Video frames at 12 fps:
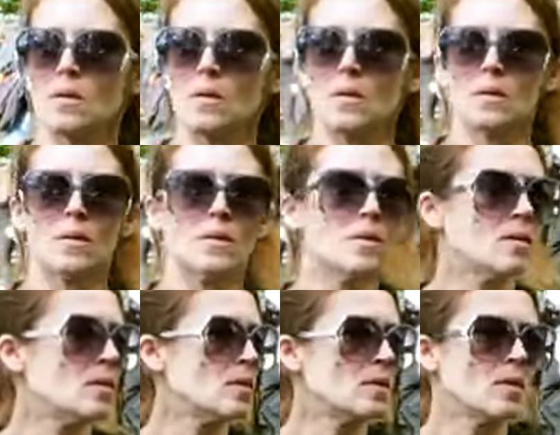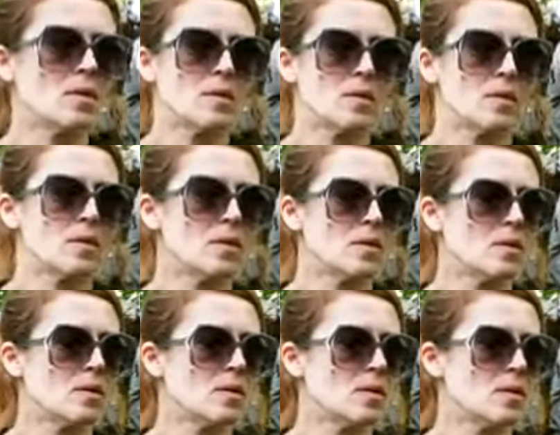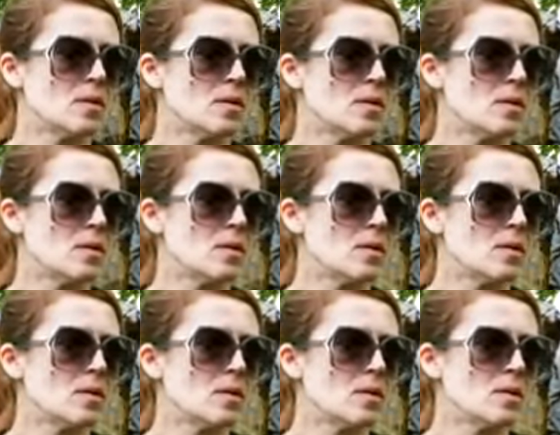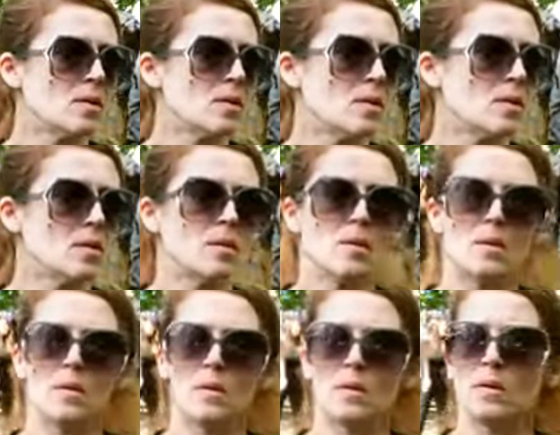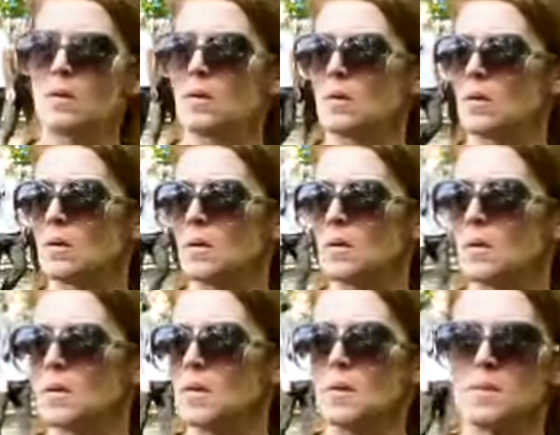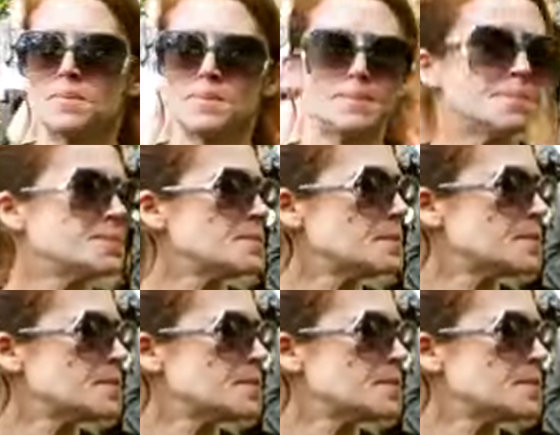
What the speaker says: This person isn't speaking.